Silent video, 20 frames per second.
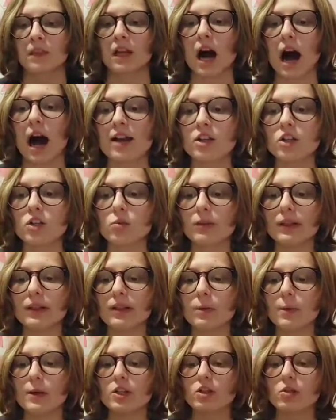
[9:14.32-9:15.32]
I just
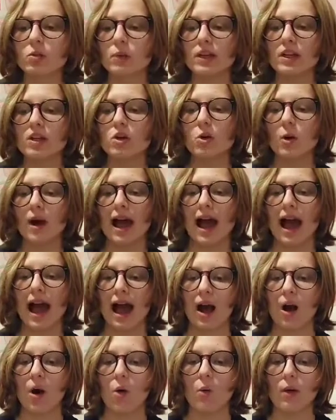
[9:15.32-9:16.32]
really wish we knew
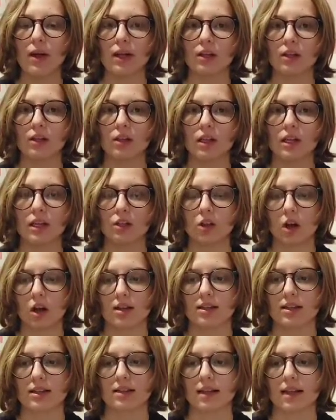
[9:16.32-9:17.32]
how he
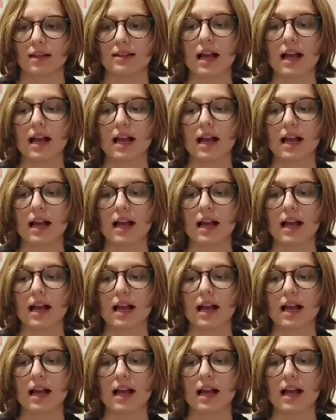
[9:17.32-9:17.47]
lost his legs.